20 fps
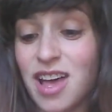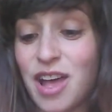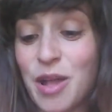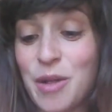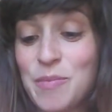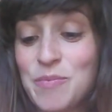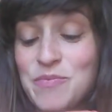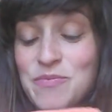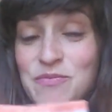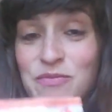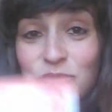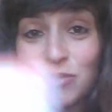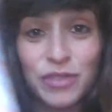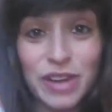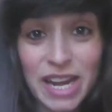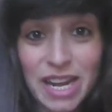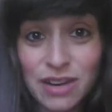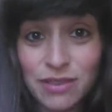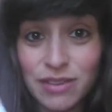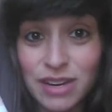
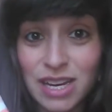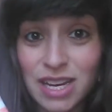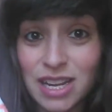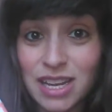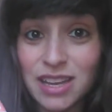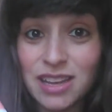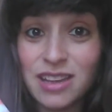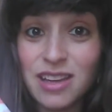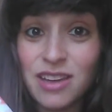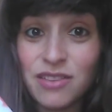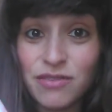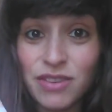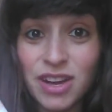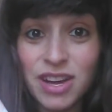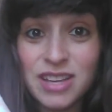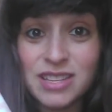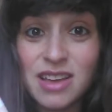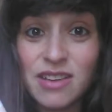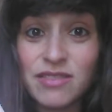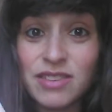Really, really
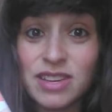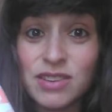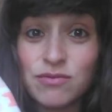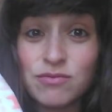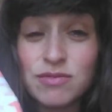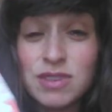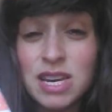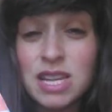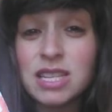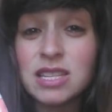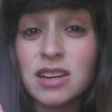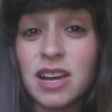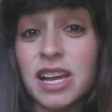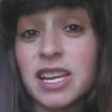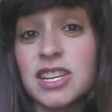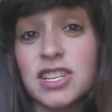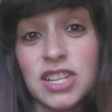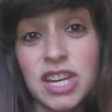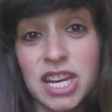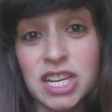advise having a really
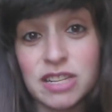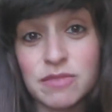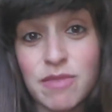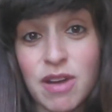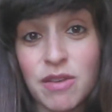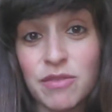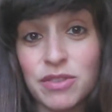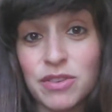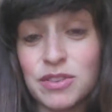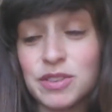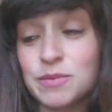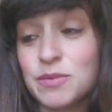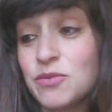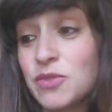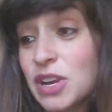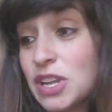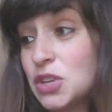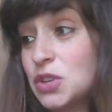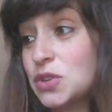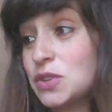tiny changing mat with you. It's been
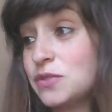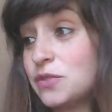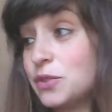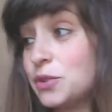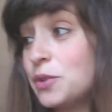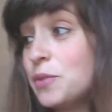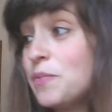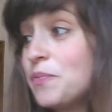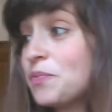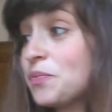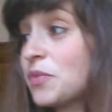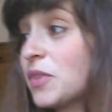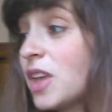really useful.